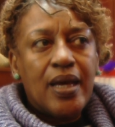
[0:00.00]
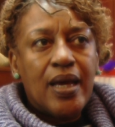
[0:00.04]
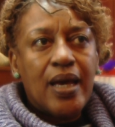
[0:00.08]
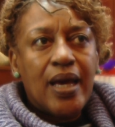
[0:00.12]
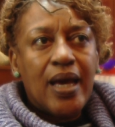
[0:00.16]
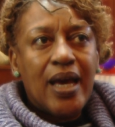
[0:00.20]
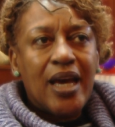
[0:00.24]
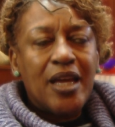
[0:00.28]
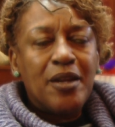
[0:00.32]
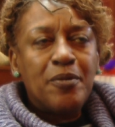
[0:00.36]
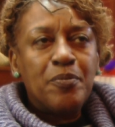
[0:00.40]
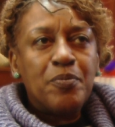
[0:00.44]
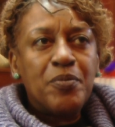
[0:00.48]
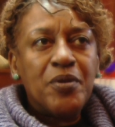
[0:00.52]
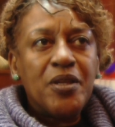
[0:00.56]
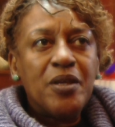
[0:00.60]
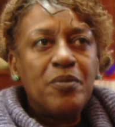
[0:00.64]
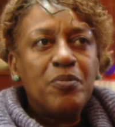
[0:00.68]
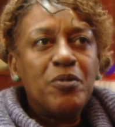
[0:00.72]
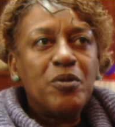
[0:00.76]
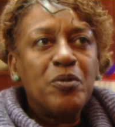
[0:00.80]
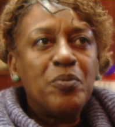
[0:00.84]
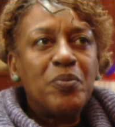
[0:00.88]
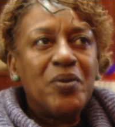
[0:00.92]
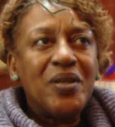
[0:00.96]
And
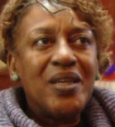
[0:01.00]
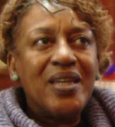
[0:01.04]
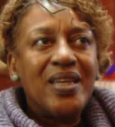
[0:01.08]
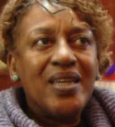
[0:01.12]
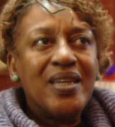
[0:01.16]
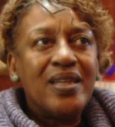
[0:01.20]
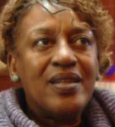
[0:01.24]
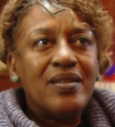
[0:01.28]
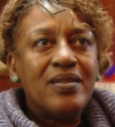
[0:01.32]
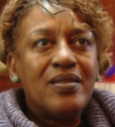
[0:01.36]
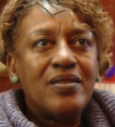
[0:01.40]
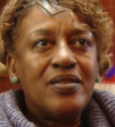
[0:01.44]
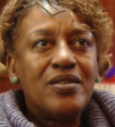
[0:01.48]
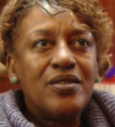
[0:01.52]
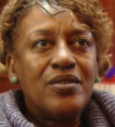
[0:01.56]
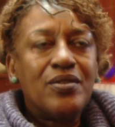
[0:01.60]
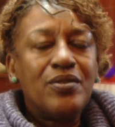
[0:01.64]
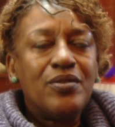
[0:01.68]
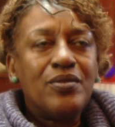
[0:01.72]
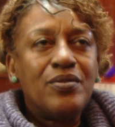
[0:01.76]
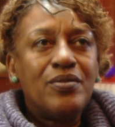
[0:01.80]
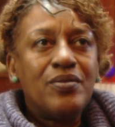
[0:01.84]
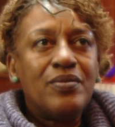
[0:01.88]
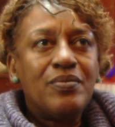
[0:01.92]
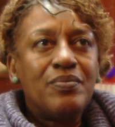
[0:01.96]
people begin
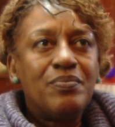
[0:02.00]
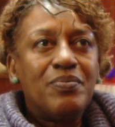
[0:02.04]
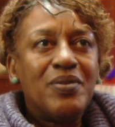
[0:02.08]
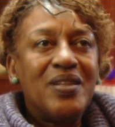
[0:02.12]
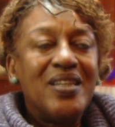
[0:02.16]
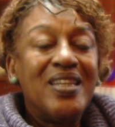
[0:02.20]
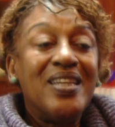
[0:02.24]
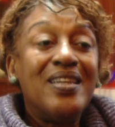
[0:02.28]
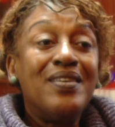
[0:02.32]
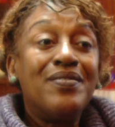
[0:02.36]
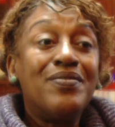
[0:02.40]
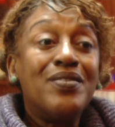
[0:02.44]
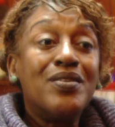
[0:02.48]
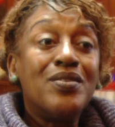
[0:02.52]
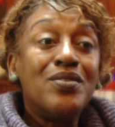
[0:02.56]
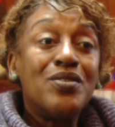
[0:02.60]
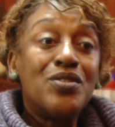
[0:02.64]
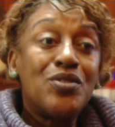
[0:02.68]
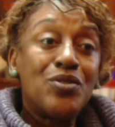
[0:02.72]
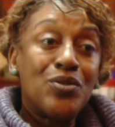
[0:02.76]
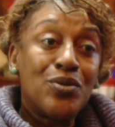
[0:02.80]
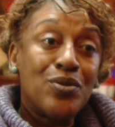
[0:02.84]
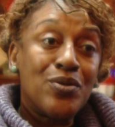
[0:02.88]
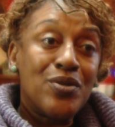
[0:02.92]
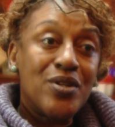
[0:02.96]
to believe in
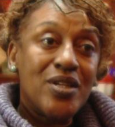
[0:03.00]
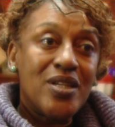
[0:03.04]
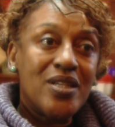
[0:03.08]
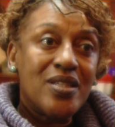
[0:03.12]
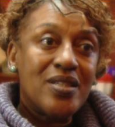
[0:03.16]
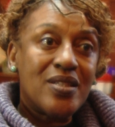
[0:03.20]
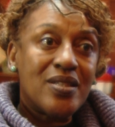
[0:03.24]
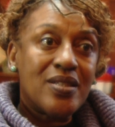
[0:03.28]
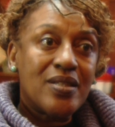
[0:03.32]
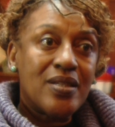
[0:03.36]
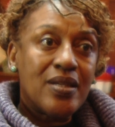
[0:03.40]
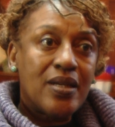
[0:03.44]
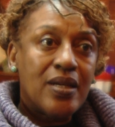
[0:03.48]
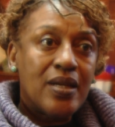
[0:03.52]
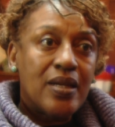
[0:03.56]
stories